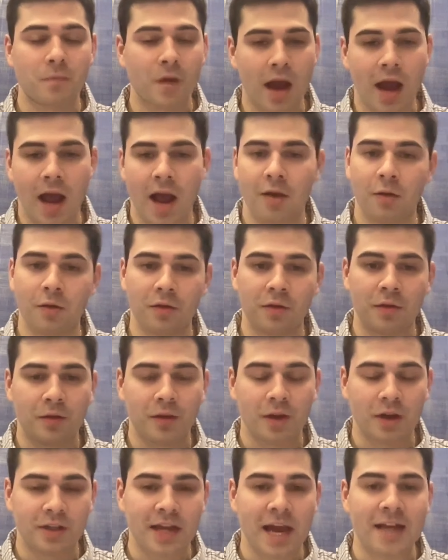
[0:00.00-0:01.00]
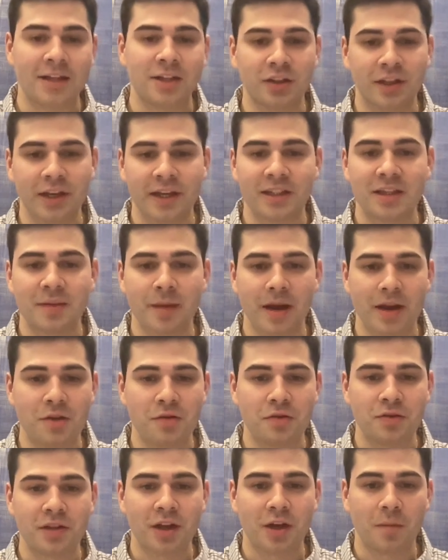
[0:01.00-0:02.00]
I will attach a link to my
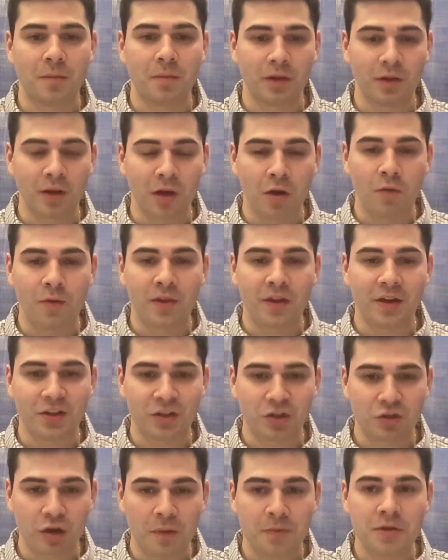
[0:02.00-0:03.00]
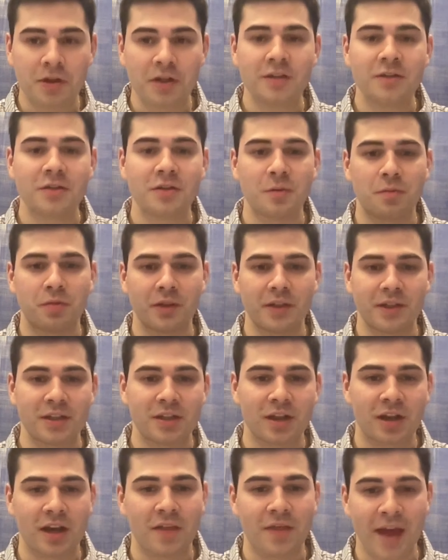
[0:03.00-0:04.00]
newsletter below in the description, so please
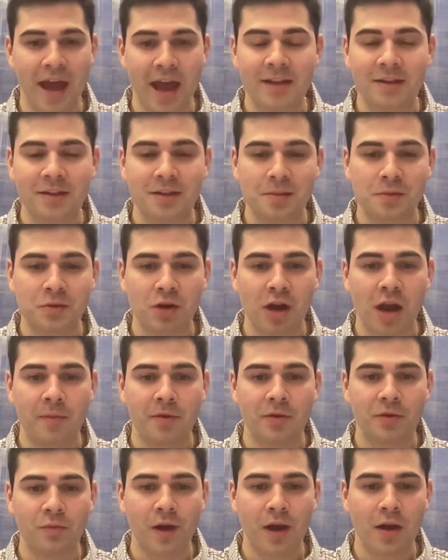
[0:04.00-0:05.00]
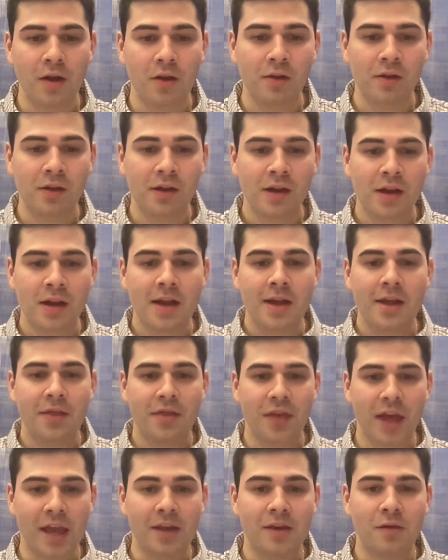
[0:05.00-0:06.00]
click on that and subscribe as well.
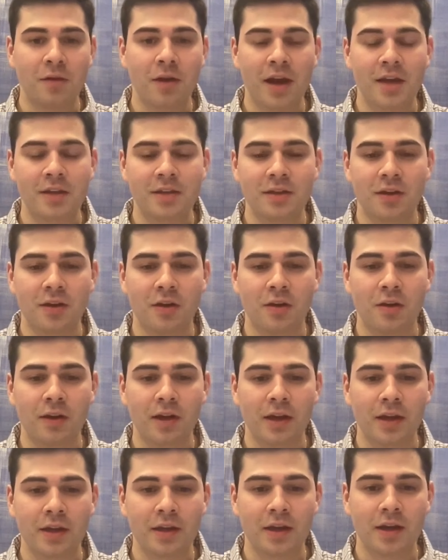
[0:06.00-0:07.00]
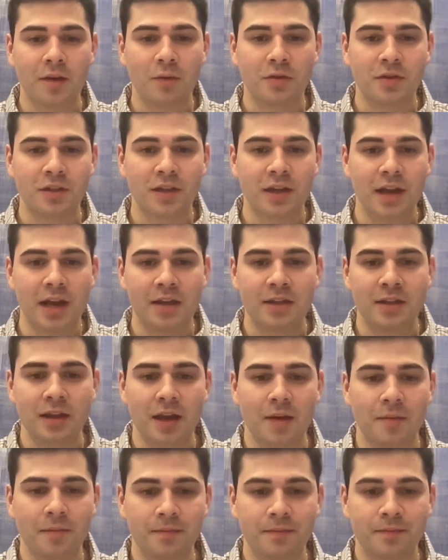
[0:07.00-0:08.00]
Thank you guys all, and we'll see you next
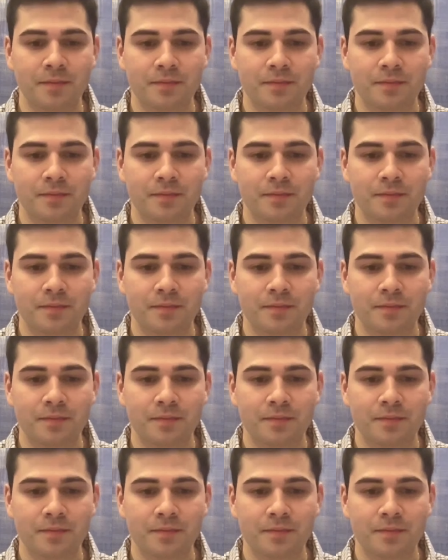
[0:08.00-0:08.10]
time.